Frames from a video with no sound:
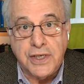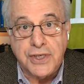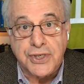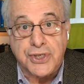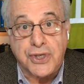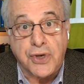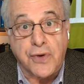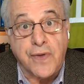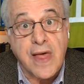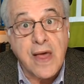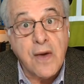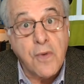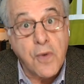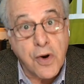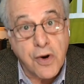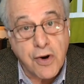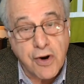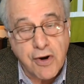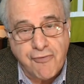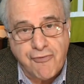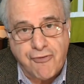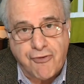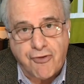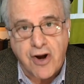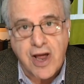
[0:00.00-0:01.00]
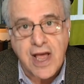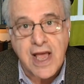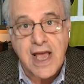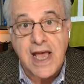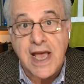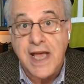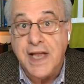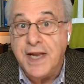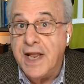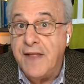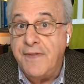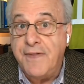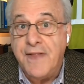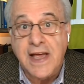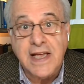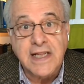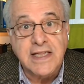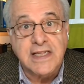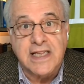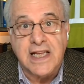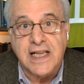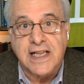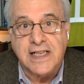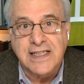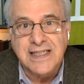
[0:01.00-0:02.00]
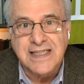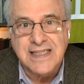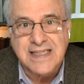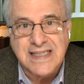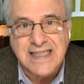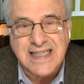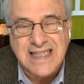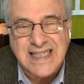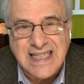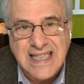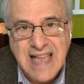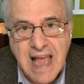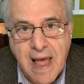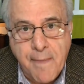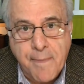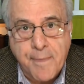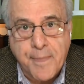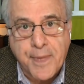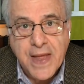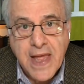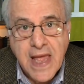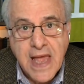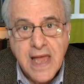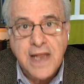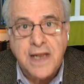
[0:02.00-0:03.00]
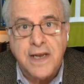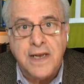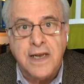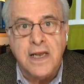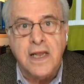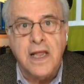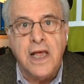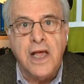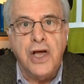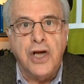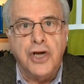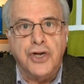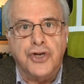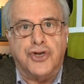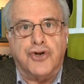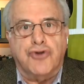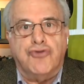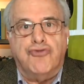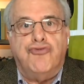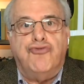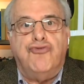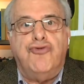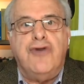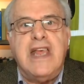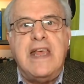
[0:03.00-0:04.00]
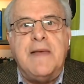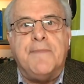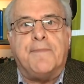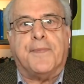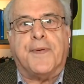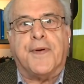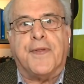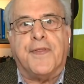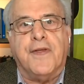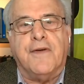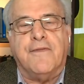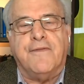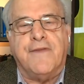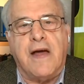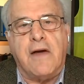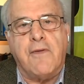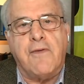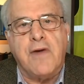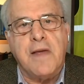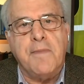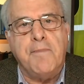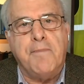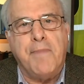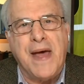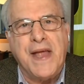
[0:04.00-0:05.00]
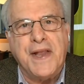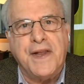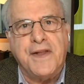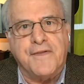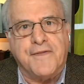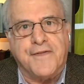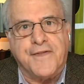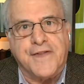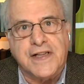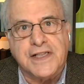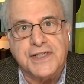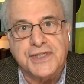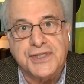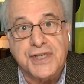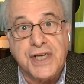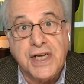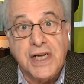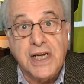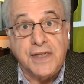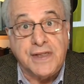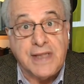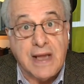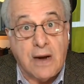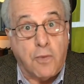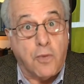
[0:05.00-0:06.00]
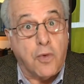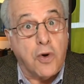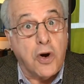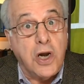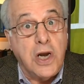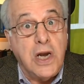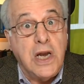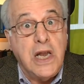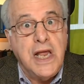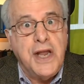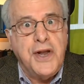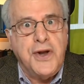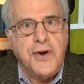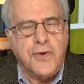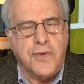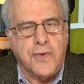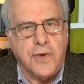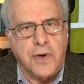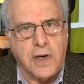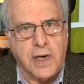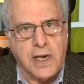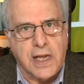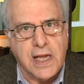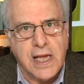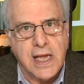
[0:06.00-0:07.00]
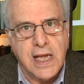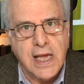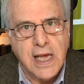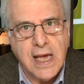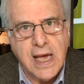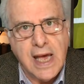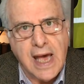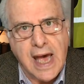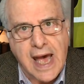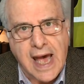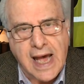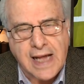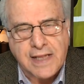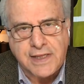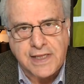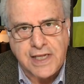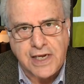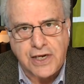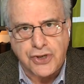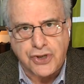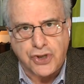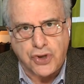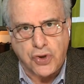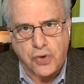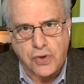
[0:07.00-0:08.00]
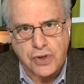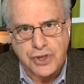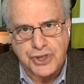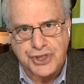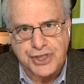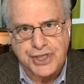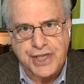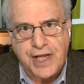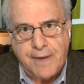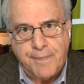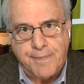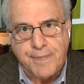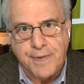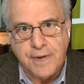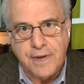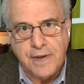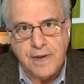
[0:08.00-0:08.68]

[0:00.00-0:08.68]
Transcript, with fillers: So they were afraid and they didn't step in to reap the very benefits that were literally at their doorstep.